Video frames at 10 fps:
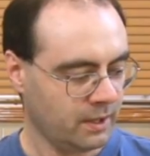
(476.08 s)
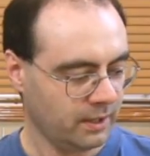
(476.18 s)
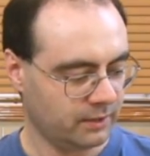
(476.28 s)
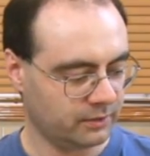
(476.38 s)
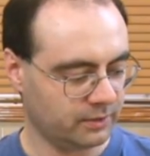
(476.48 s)

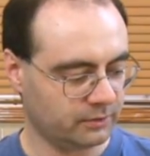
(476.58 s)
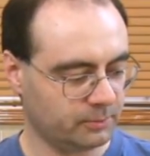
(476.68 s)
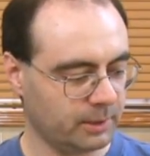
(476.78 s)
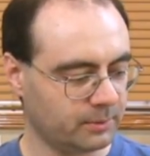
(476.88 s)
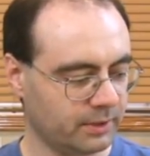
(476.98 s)
And uh,
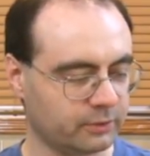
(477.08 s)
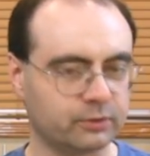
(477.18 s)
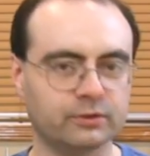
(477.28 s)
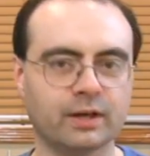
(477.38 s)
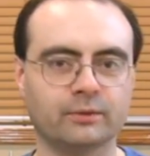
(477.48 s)
to be able to
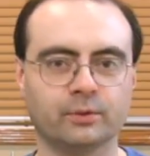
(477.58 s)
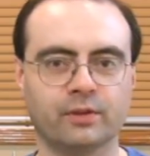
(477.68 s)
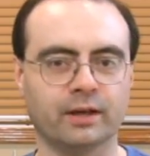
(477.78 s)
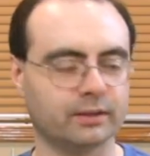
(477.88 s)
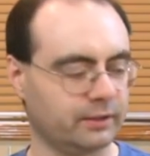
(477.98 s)
execute that
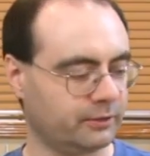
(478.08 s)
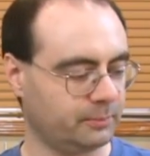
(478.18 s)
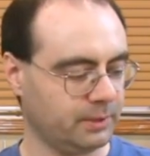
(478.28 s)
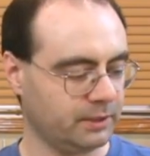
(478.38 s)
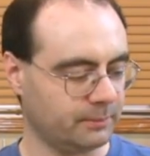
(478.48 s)
with that kind of
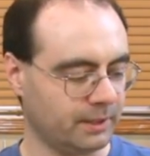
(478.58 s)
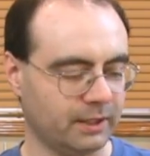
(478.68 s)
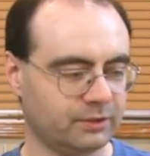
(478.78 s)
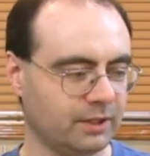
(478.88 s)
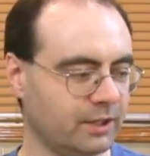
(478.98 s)
speed, I mean,
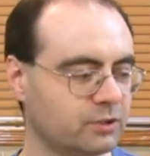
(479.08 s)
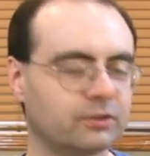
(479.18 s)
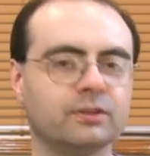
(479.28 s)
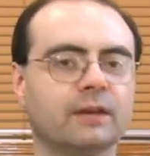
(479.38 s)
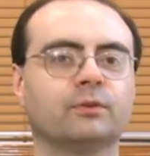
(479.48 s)
I, I,
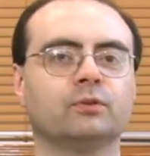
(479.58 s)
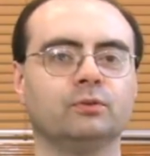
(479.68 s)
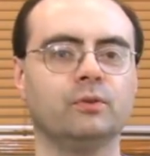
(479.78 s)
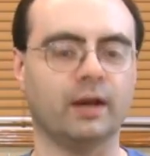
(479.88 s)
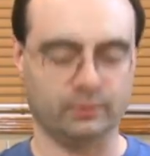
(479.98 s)
just could never
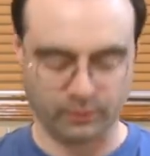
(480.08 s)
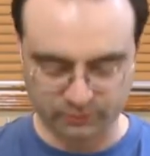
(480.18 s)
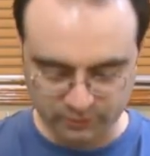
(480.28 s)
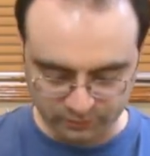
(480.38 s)
do that with